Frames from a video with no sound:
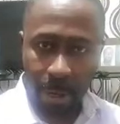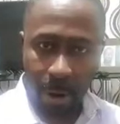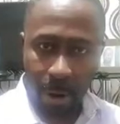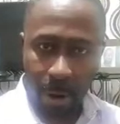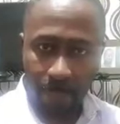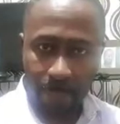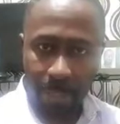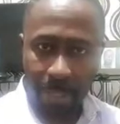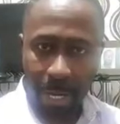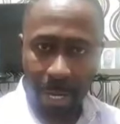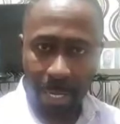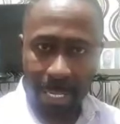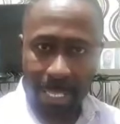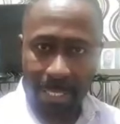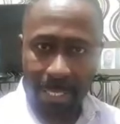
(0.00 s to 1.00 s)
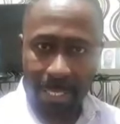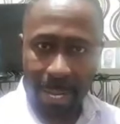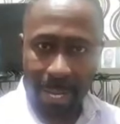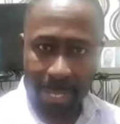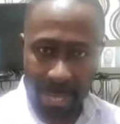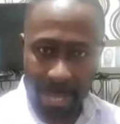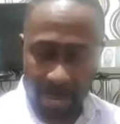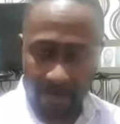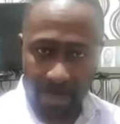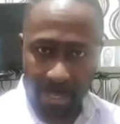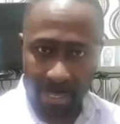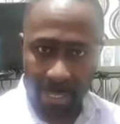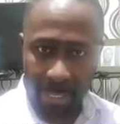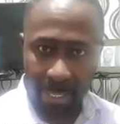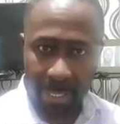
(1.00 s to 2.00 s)
official inside the
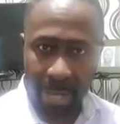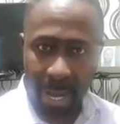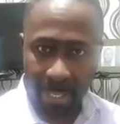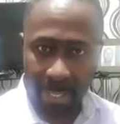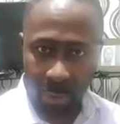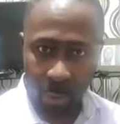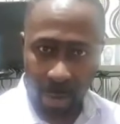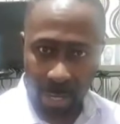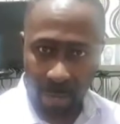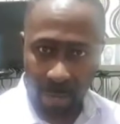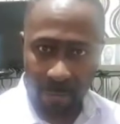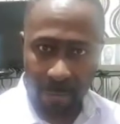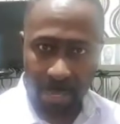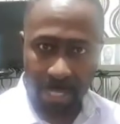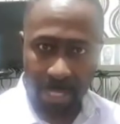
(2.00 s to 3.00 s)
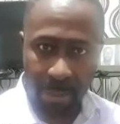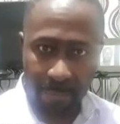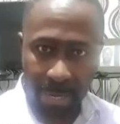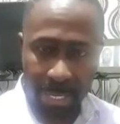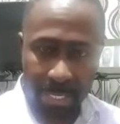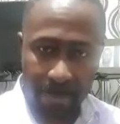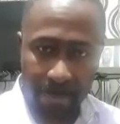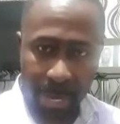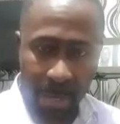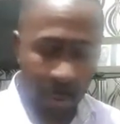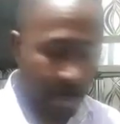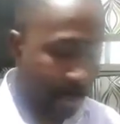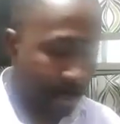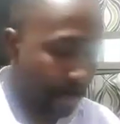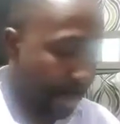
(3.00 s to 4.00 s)
APC erstwhile government of Ernest Bai
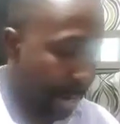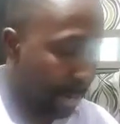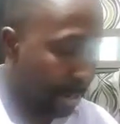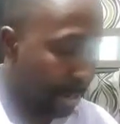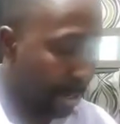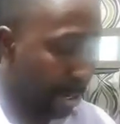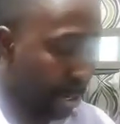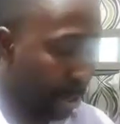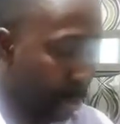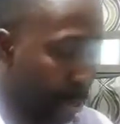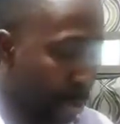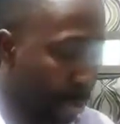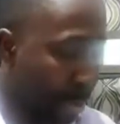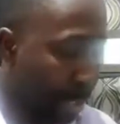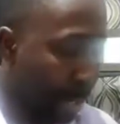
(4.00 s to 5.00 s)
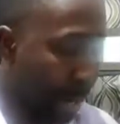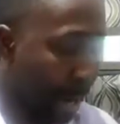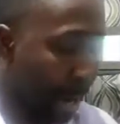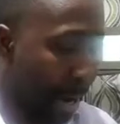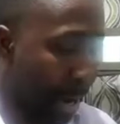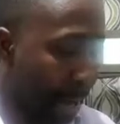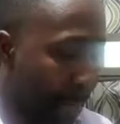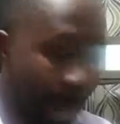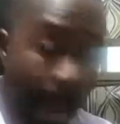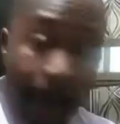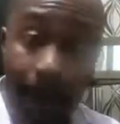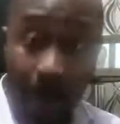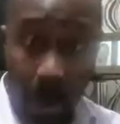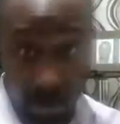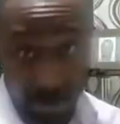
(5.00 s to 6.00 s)
Koroma, was
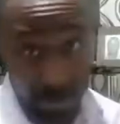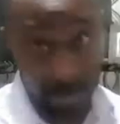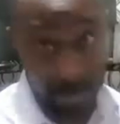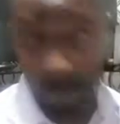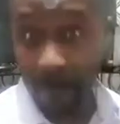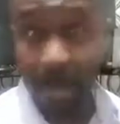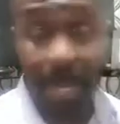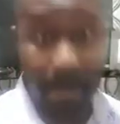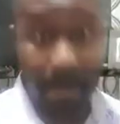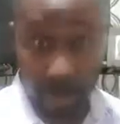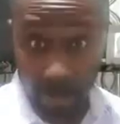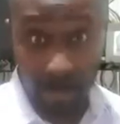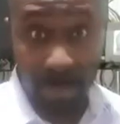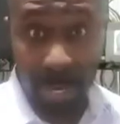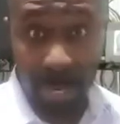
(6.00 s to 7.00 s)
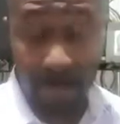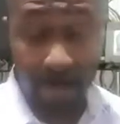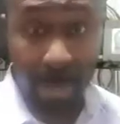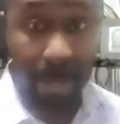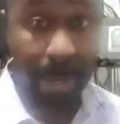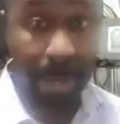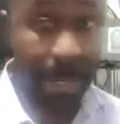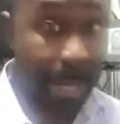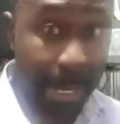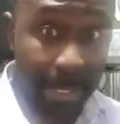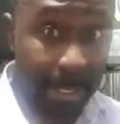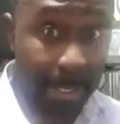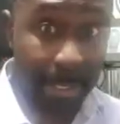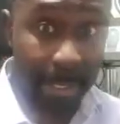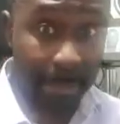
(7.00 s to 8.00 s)
among many people way the
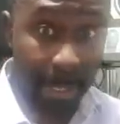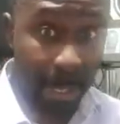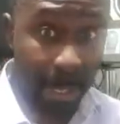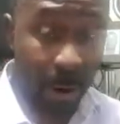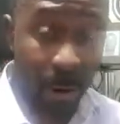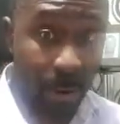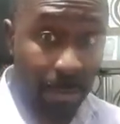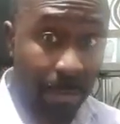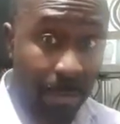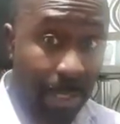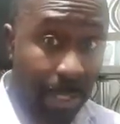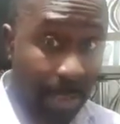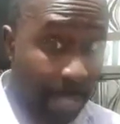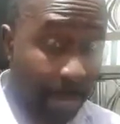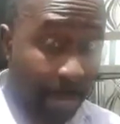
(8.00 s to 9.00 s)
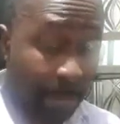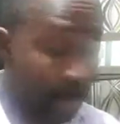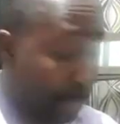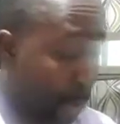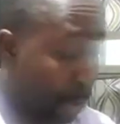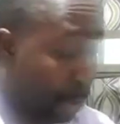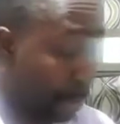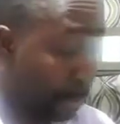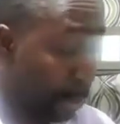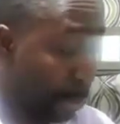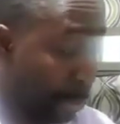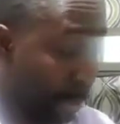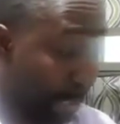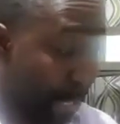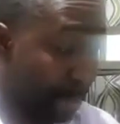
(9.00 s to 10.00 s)
ACC been called in terms of corruption.
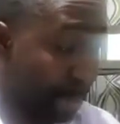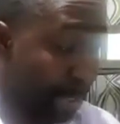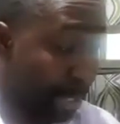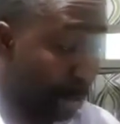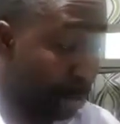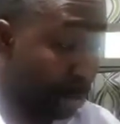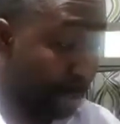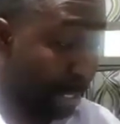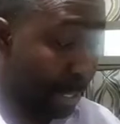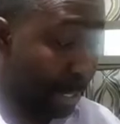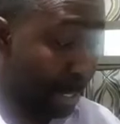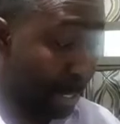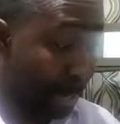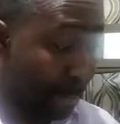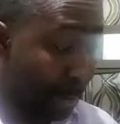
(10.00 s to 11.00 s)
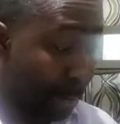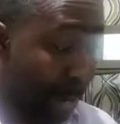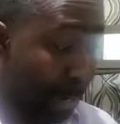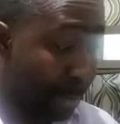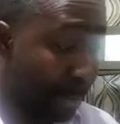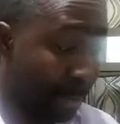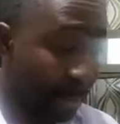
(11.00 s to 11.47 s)
Dr. Richard Conte na been one,